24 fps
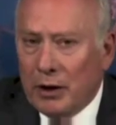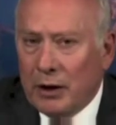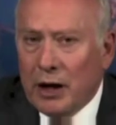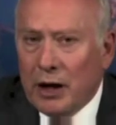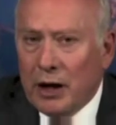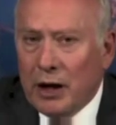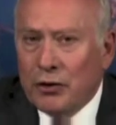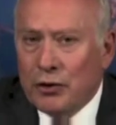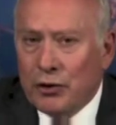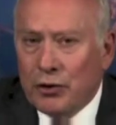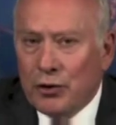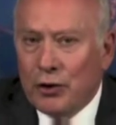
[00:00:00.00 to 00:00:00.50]
So
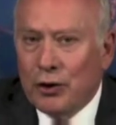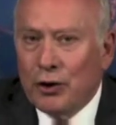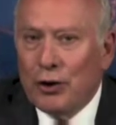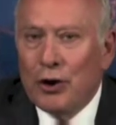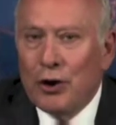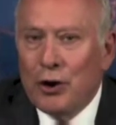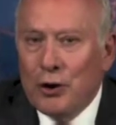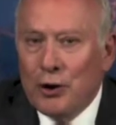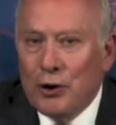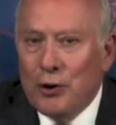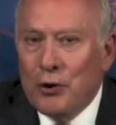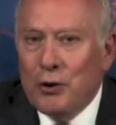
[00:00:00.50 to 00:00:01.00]
I'm not
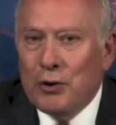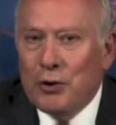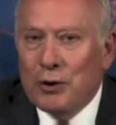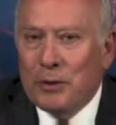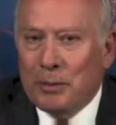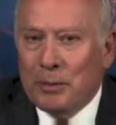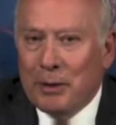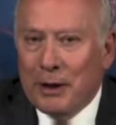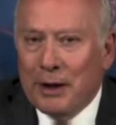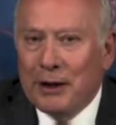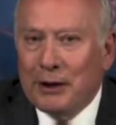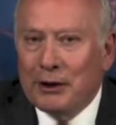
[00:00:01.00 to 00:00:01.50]
sure
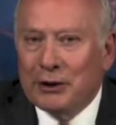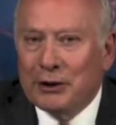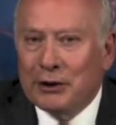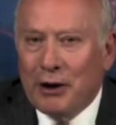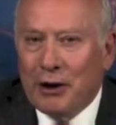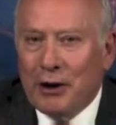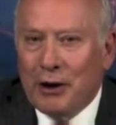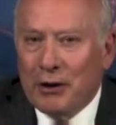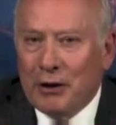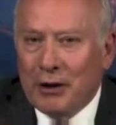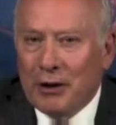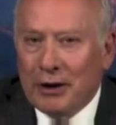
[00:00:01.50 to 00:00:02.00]
who the
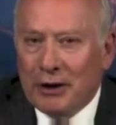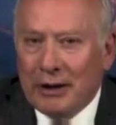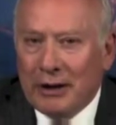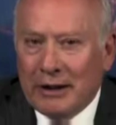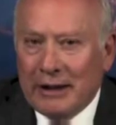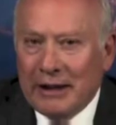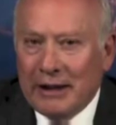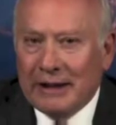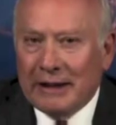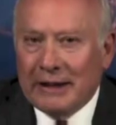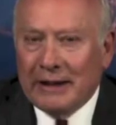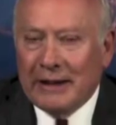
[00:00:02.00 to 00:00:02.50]
players are
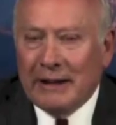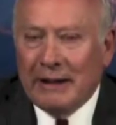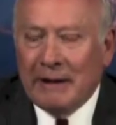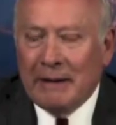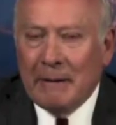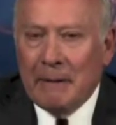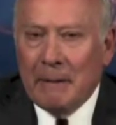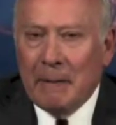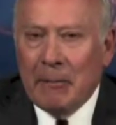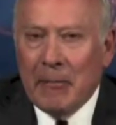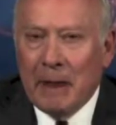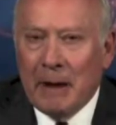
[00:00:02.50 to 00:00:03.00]

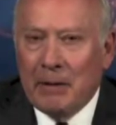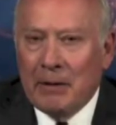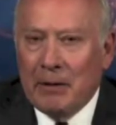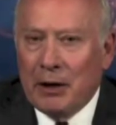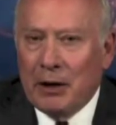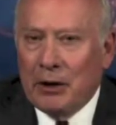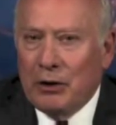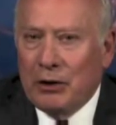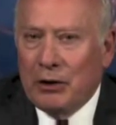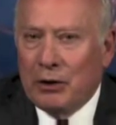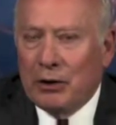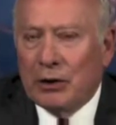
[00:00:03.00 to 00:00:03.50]

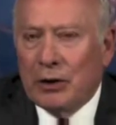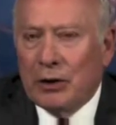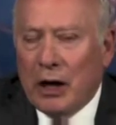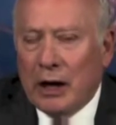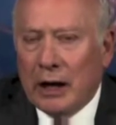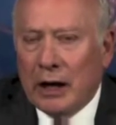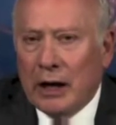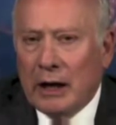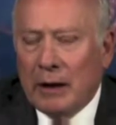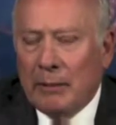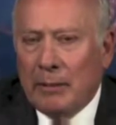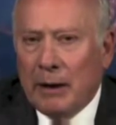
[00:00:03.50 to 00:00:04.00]
that
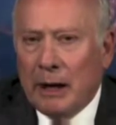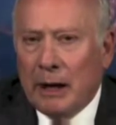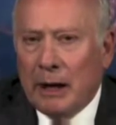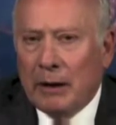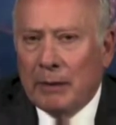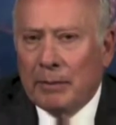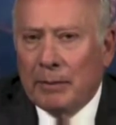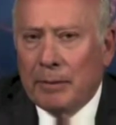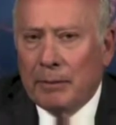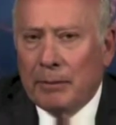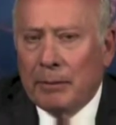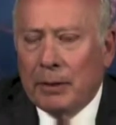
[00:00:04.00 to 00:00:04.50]
you're talking
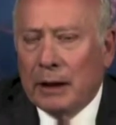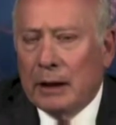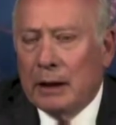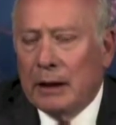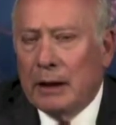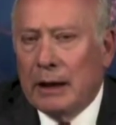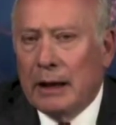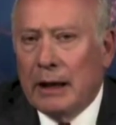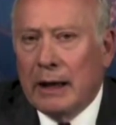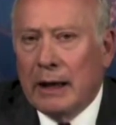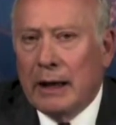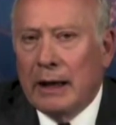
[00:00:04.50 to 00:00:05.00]
about.
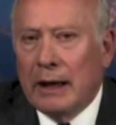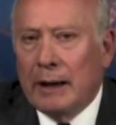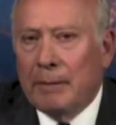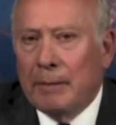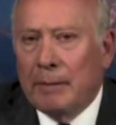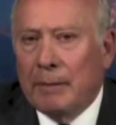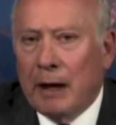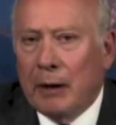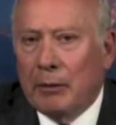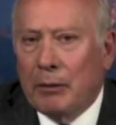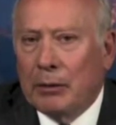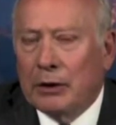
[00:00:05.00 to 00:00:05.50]
But
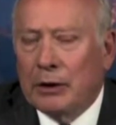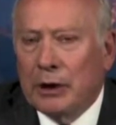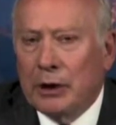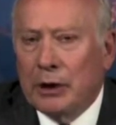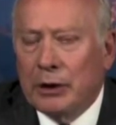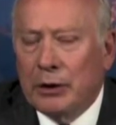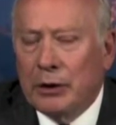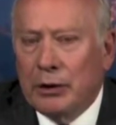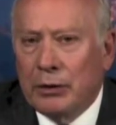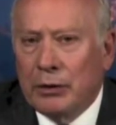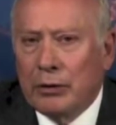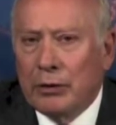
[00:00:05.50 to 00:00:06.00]
I
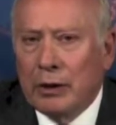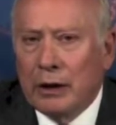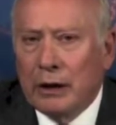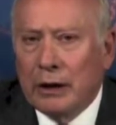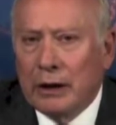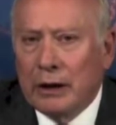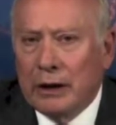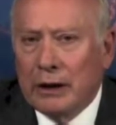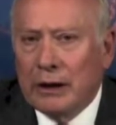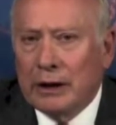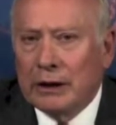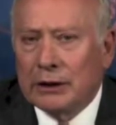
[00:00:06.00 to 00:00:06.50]
will tell
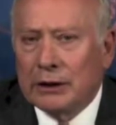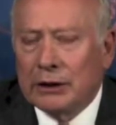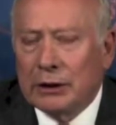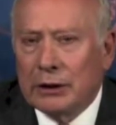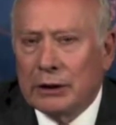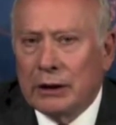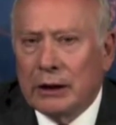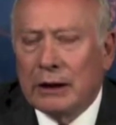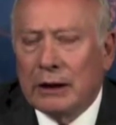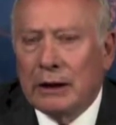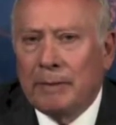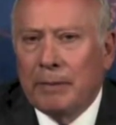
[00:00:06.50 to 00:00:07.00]
you
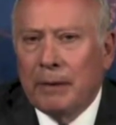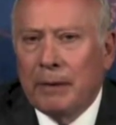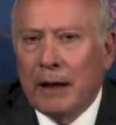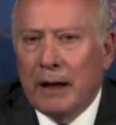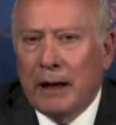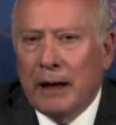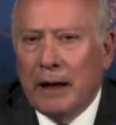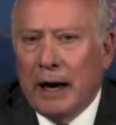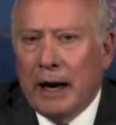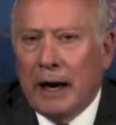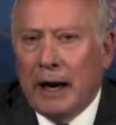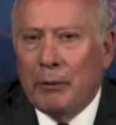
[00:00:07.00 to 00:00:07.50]
that
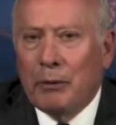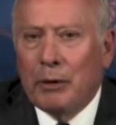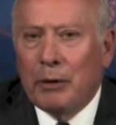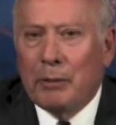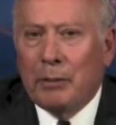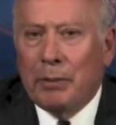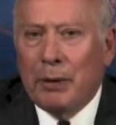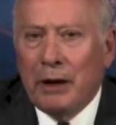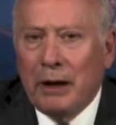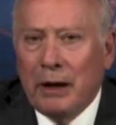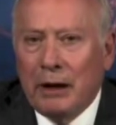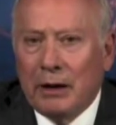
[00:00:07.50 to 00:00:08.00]

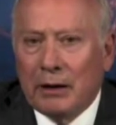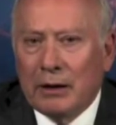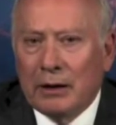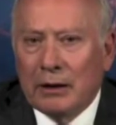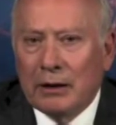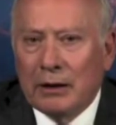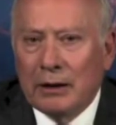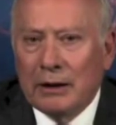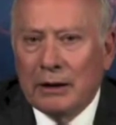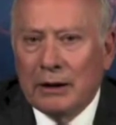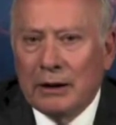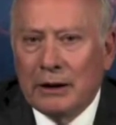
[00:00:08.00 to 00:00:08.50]
I would
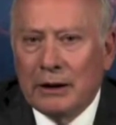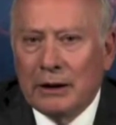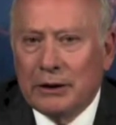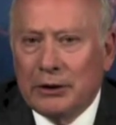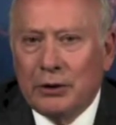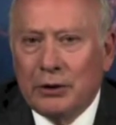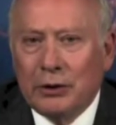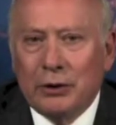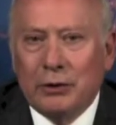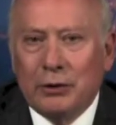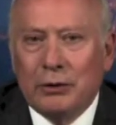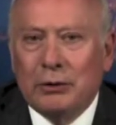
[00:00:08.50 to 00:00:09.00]
appeal
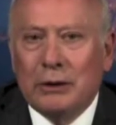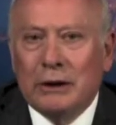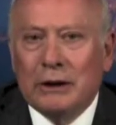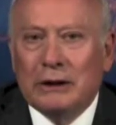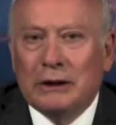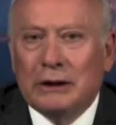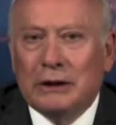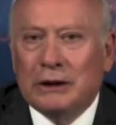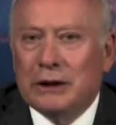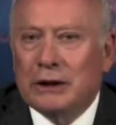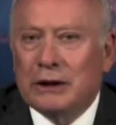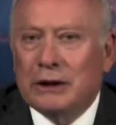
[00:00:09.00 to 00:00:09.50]

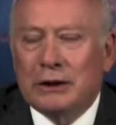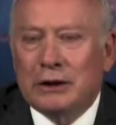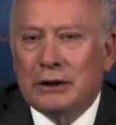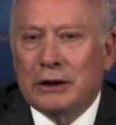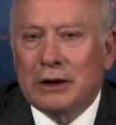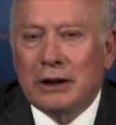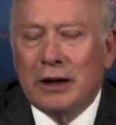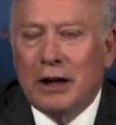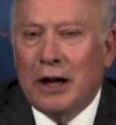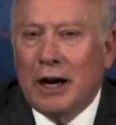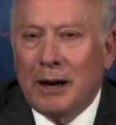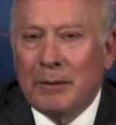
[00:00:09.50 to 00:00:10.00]
to
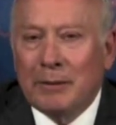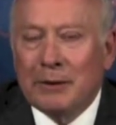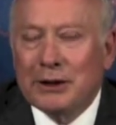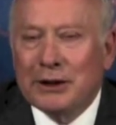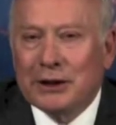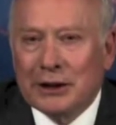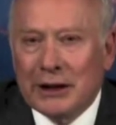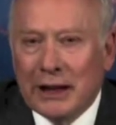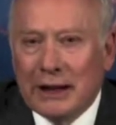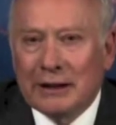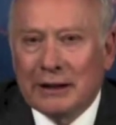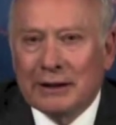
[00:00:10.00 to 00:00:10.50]
just
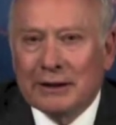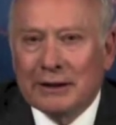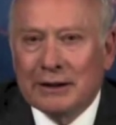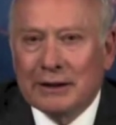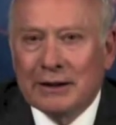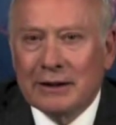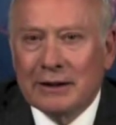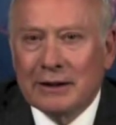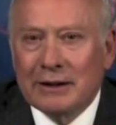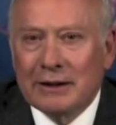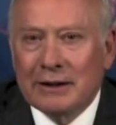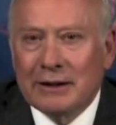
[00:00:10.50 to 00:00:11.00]
common
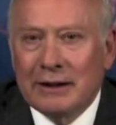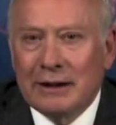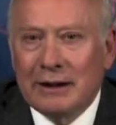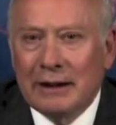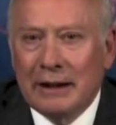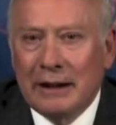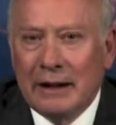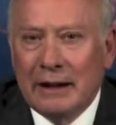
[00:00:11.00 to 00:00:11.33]
sense.